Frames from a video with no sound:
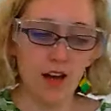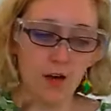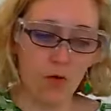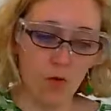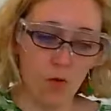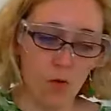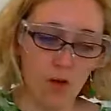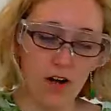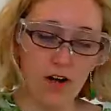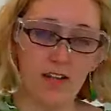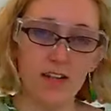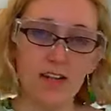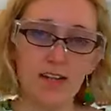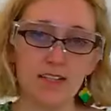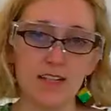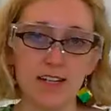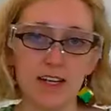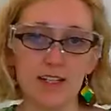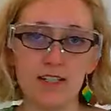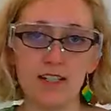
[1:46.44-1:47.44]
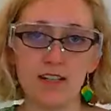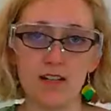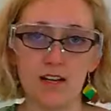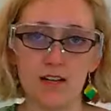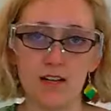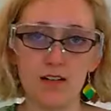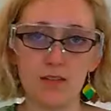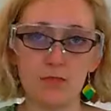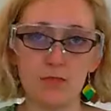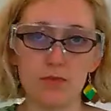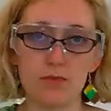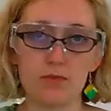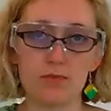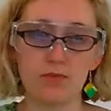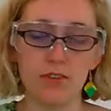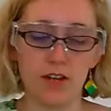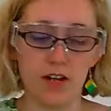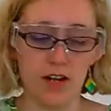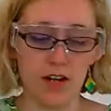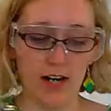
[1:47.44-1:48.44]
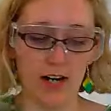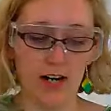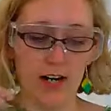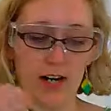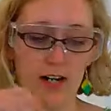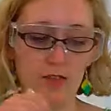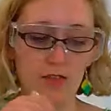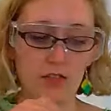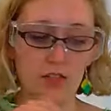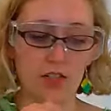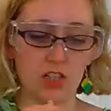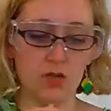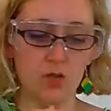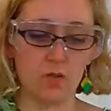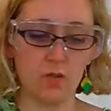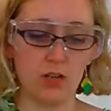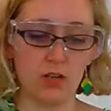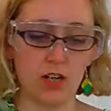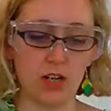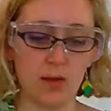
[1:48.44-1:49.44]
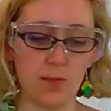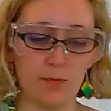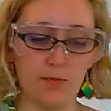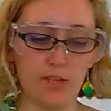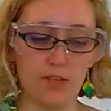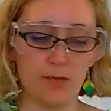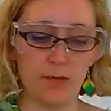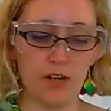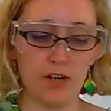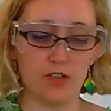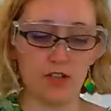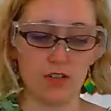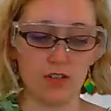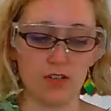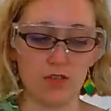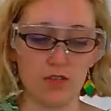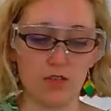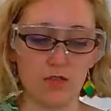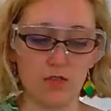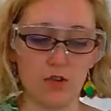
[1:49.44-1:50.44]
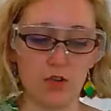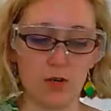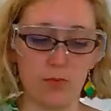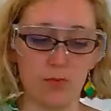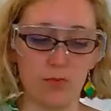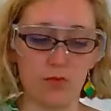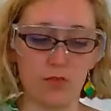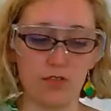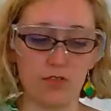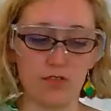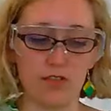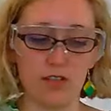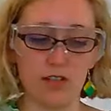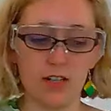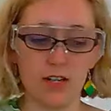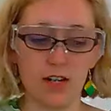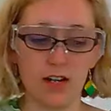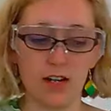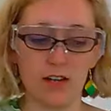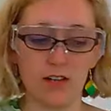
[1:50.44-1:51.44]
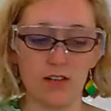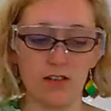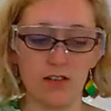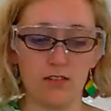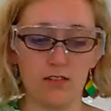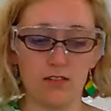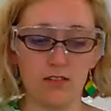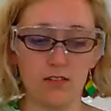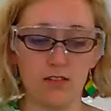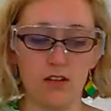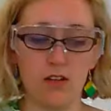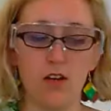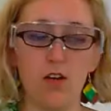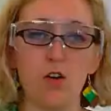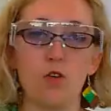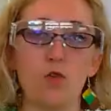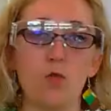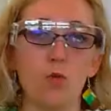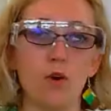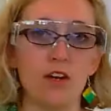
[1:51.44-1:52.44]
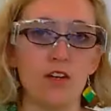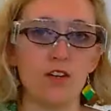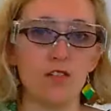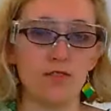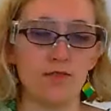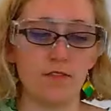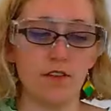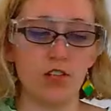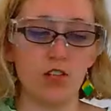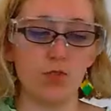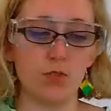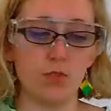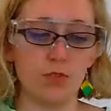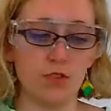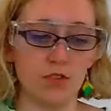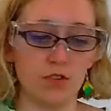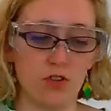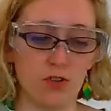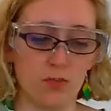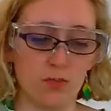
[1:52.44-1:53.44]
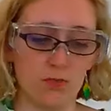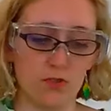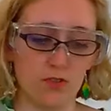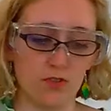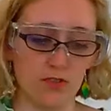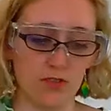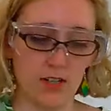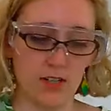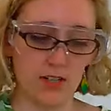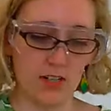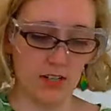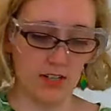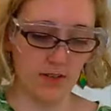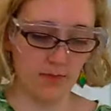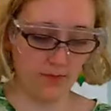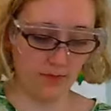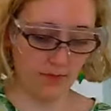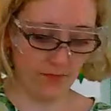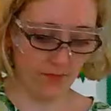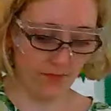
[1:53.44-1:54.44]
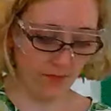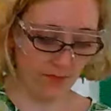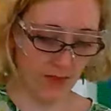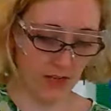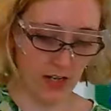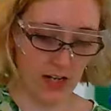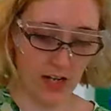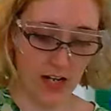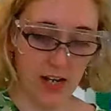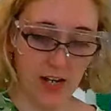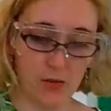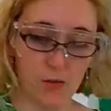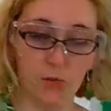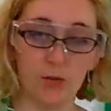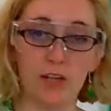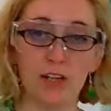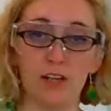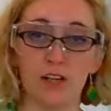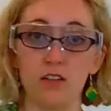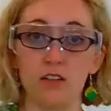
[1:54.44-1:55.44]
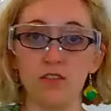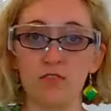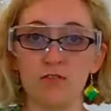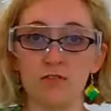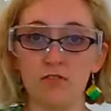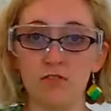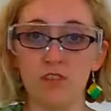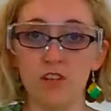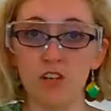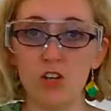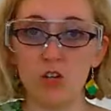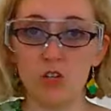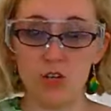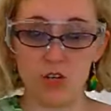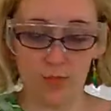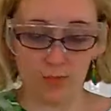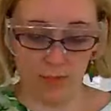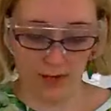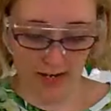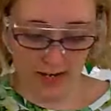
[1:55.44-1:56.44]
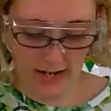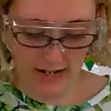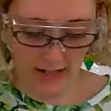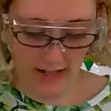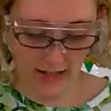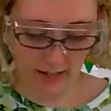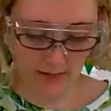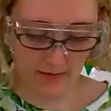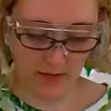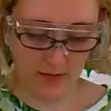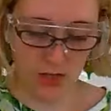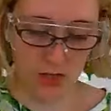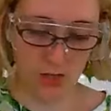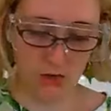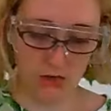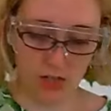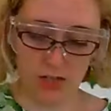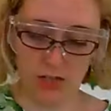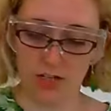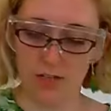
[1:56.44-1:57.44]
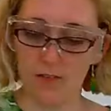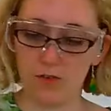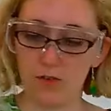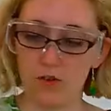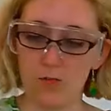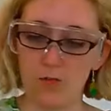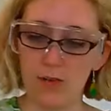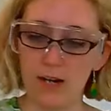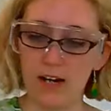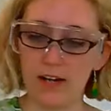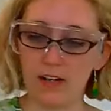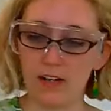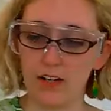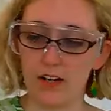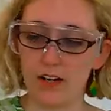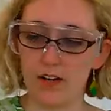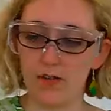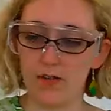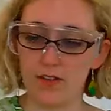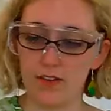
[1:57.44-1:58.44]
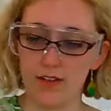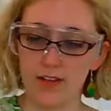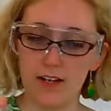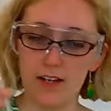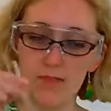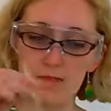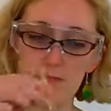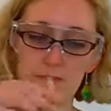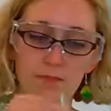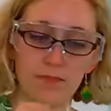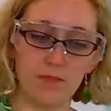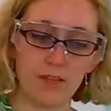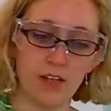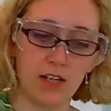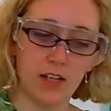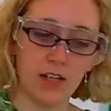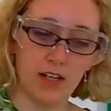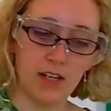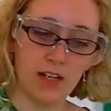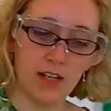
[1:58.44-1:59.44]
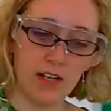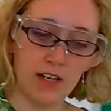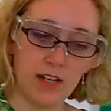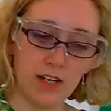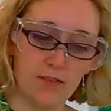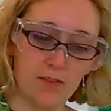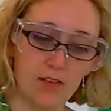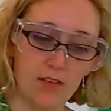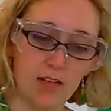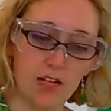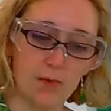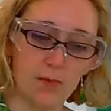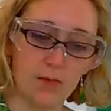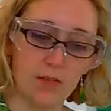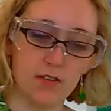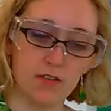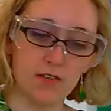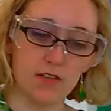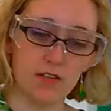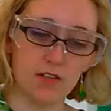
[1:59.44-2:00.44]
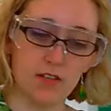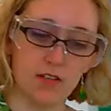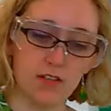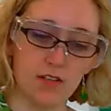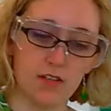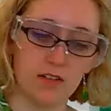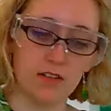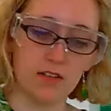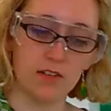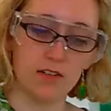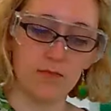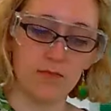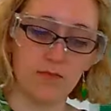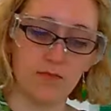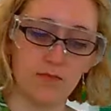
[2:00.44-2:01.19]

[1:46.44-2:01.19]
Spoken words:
While that's heating up, I can now start to put a couple of spatulas of copper oxide in. When you first put the copper oxide in, it will look black. It will look like you've got a black cloud in there. Give it a couple of stirs